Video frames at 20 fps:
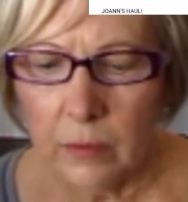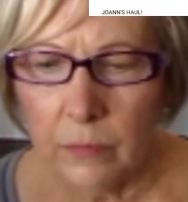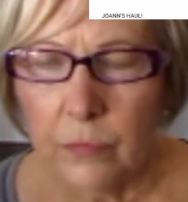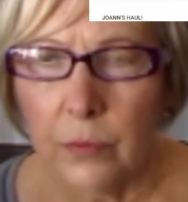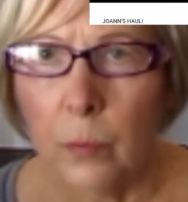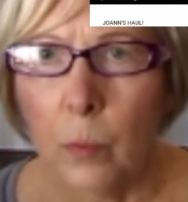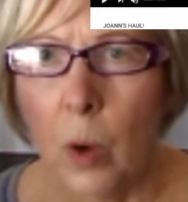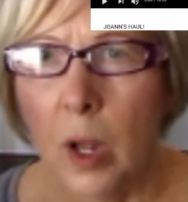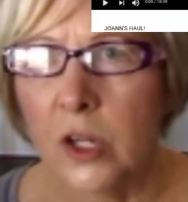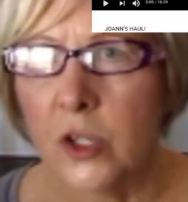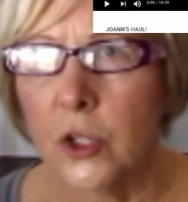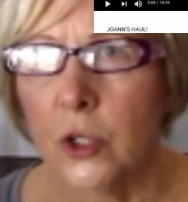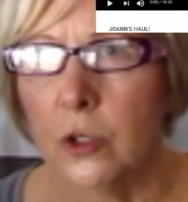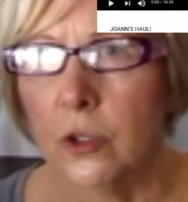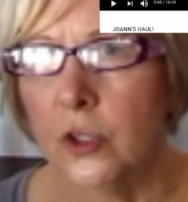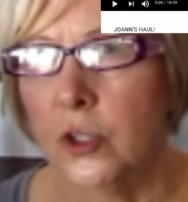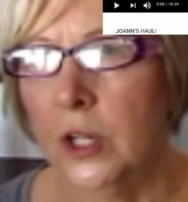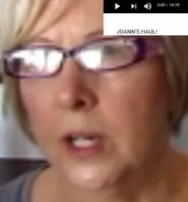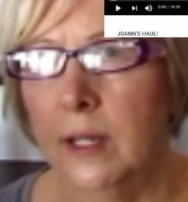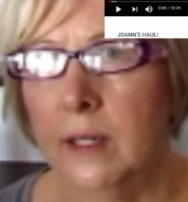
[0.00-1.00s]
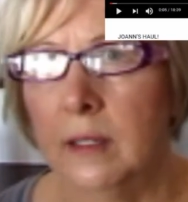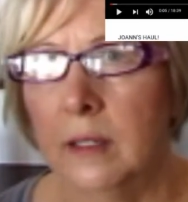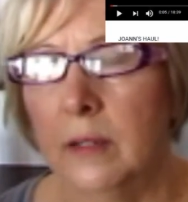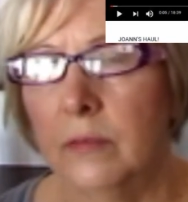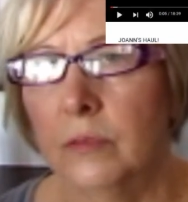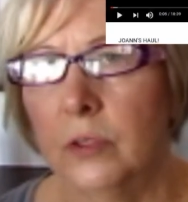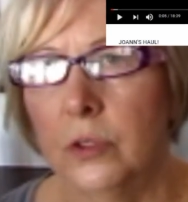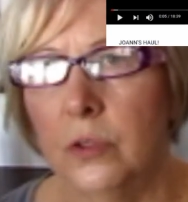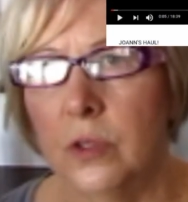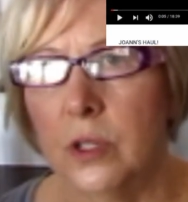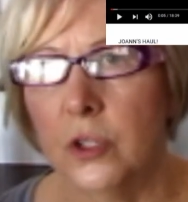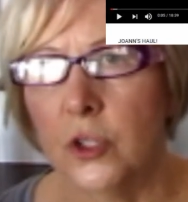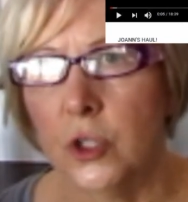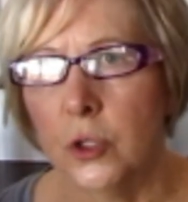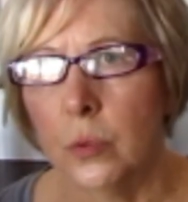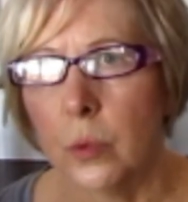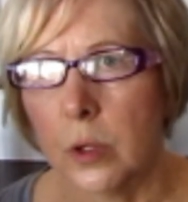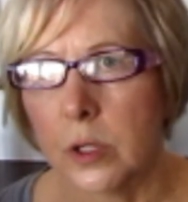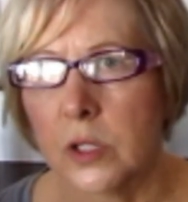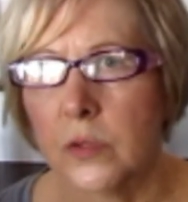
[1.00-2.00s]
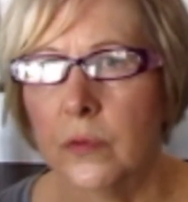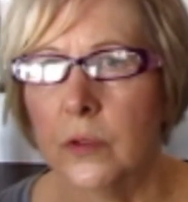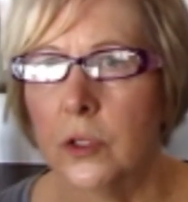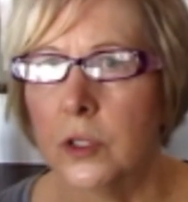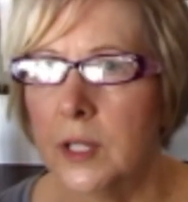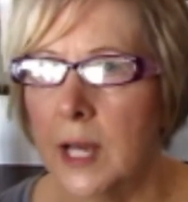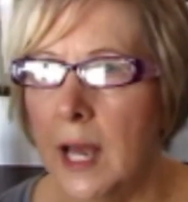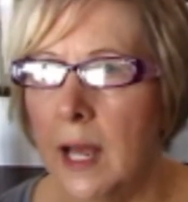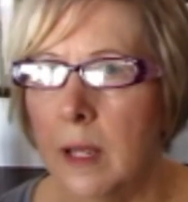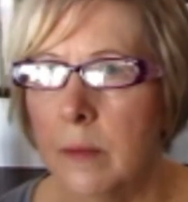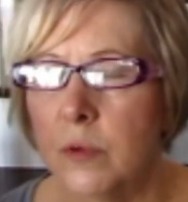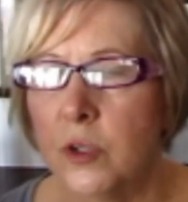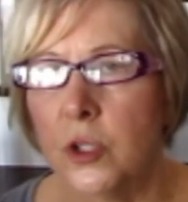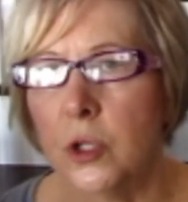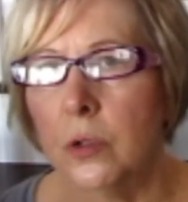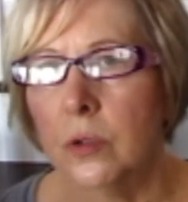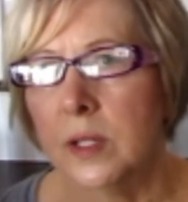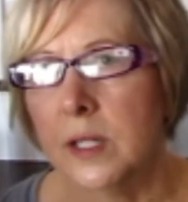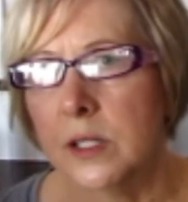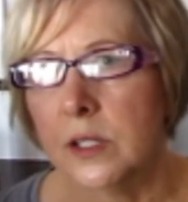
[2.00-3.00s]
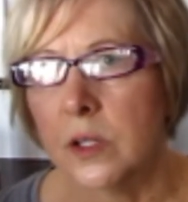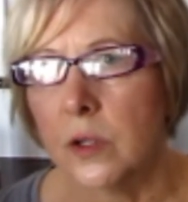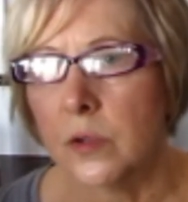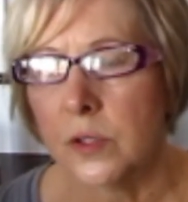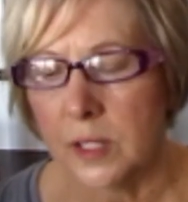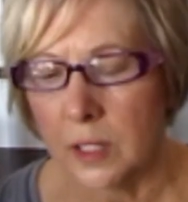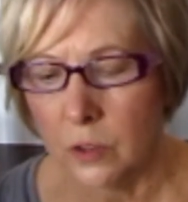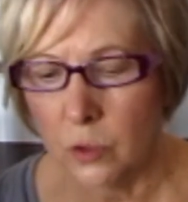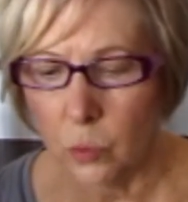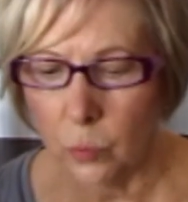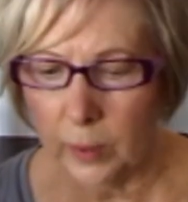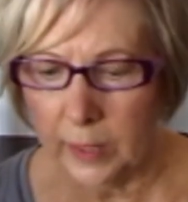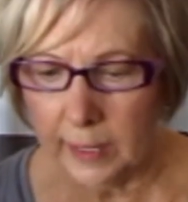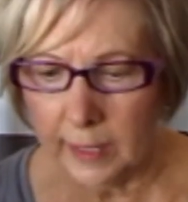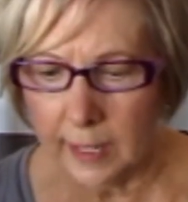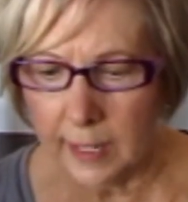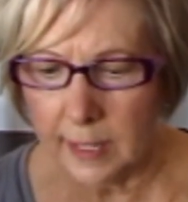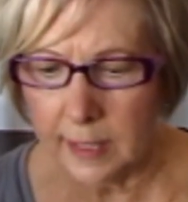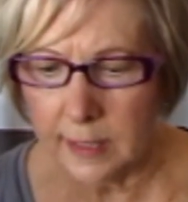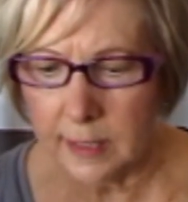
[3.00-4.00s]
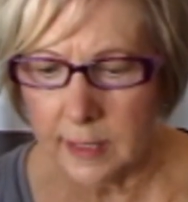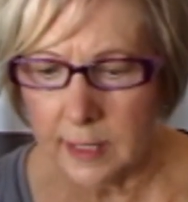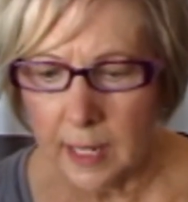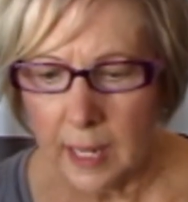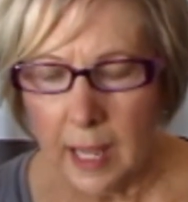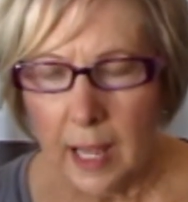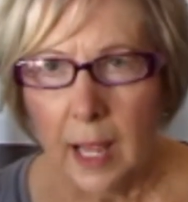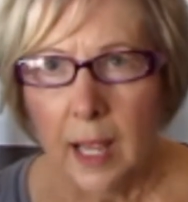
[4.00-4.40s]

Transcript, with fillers: From watching her channel, I've learned that she works full-time. She only sews on the weekend.